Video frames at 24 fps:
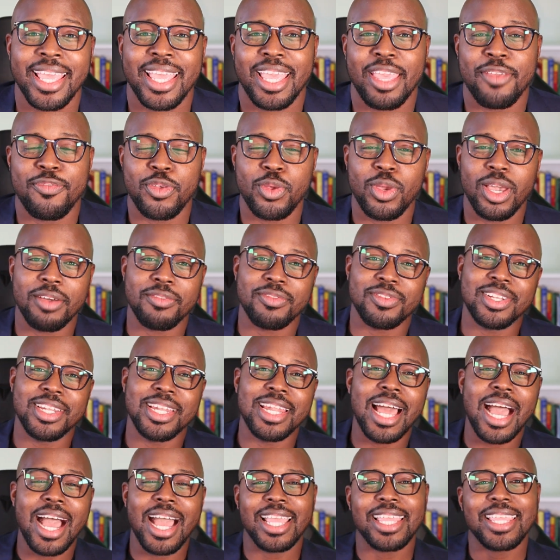If you have
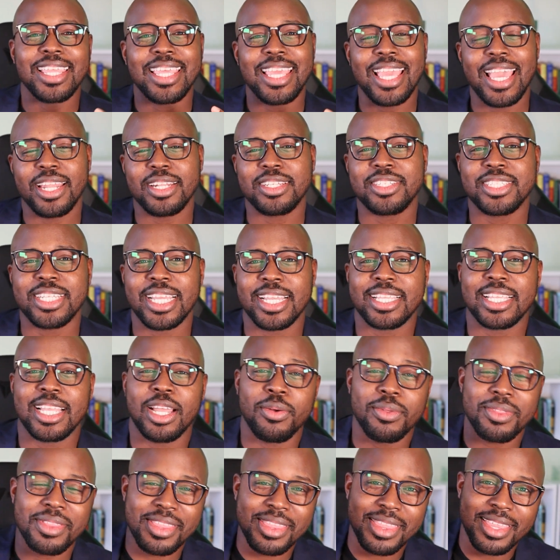not yet checked
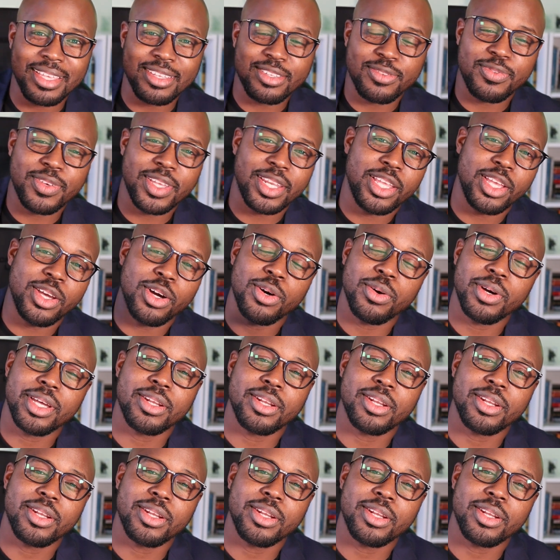out this video,